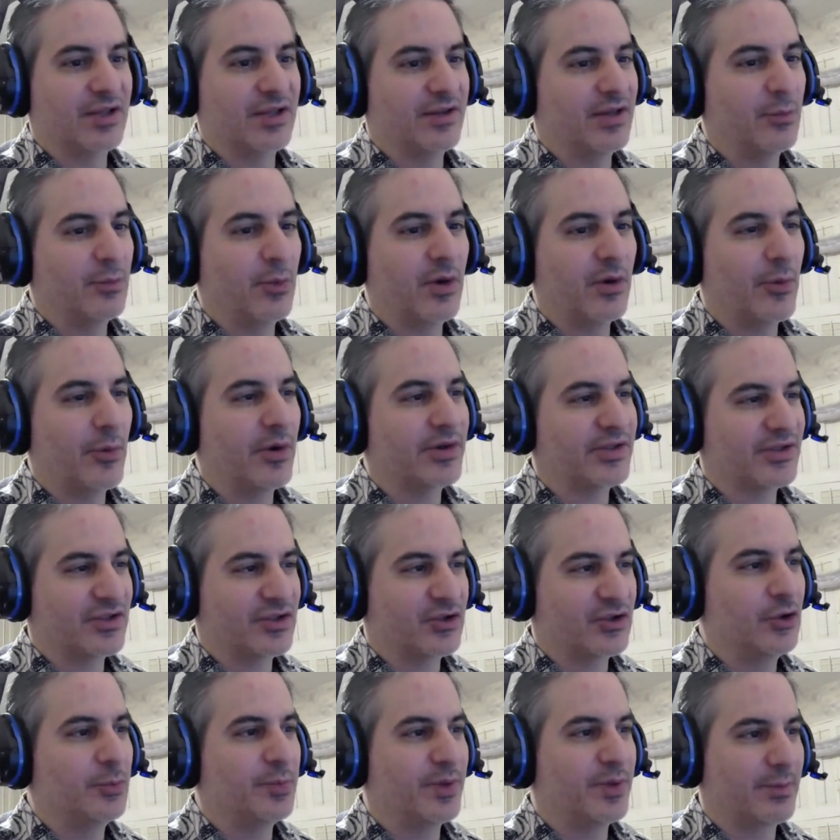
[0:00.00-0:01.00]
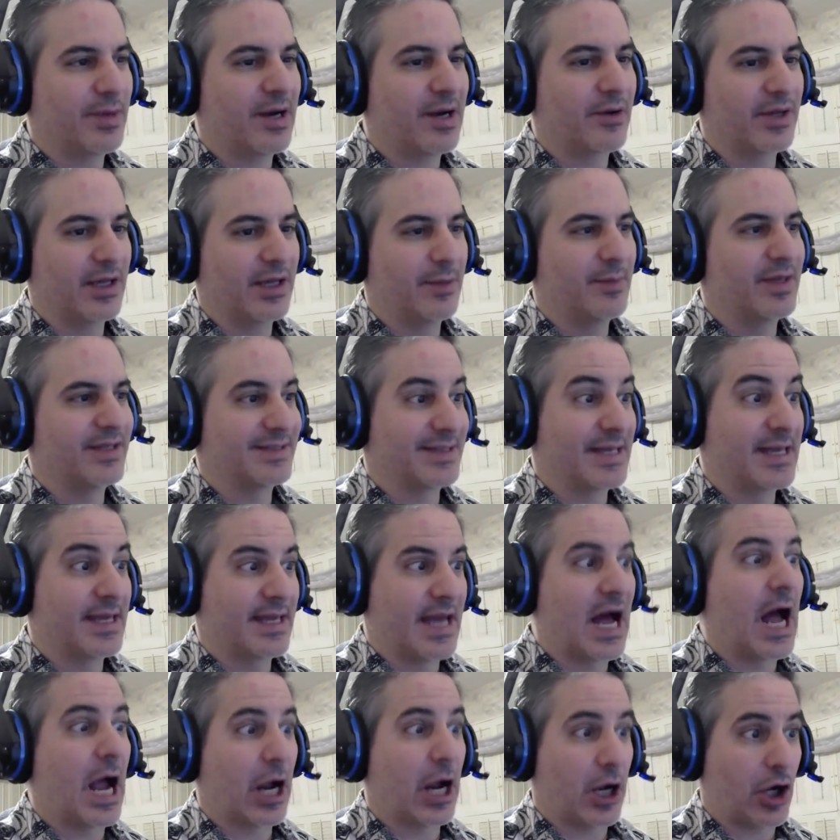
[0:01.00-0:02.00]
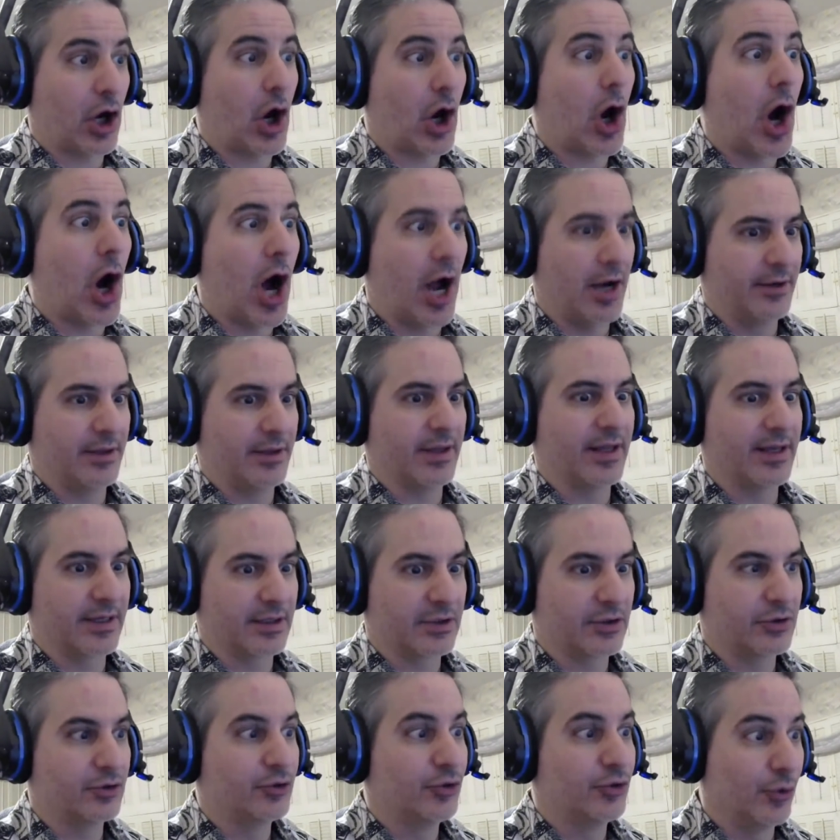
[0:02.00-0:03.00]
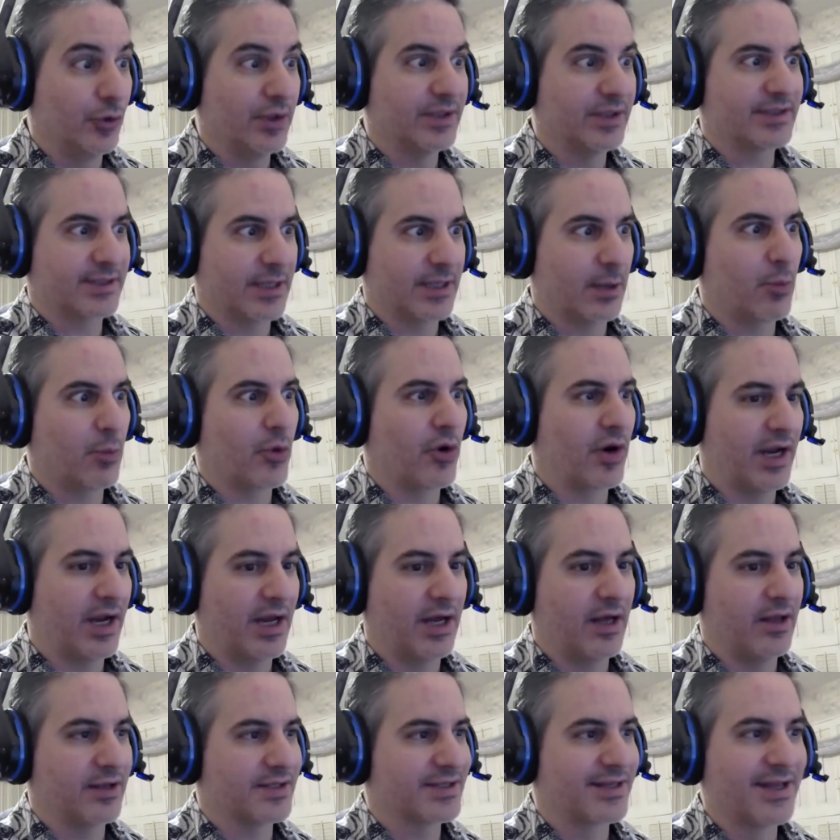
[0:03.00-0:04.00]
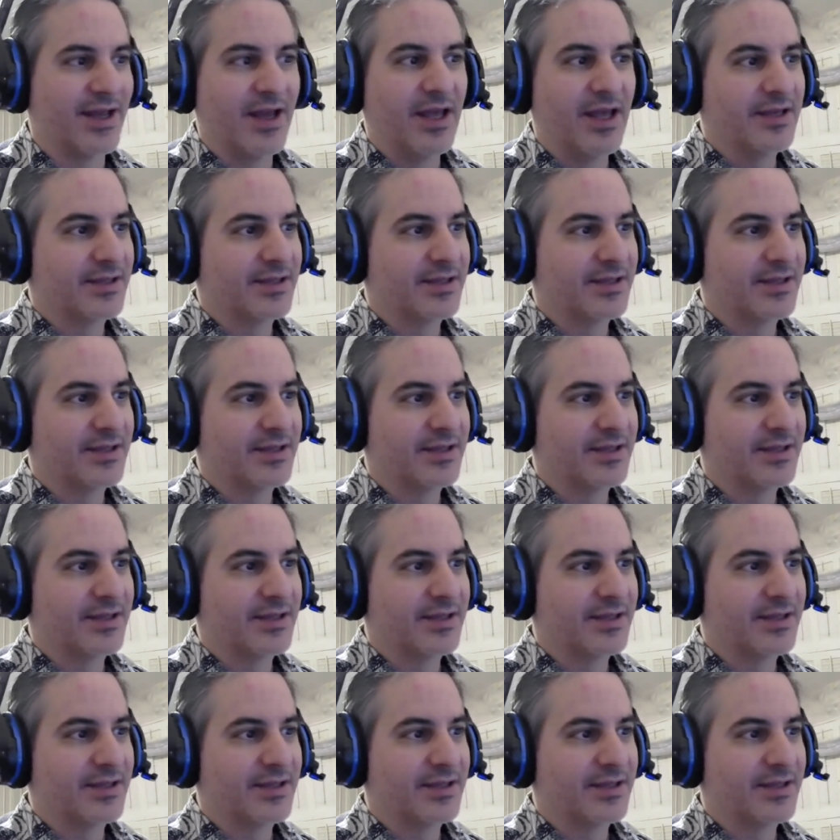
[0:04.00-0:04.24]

What's stupid about him is he got caught. Like, do it somewhere else.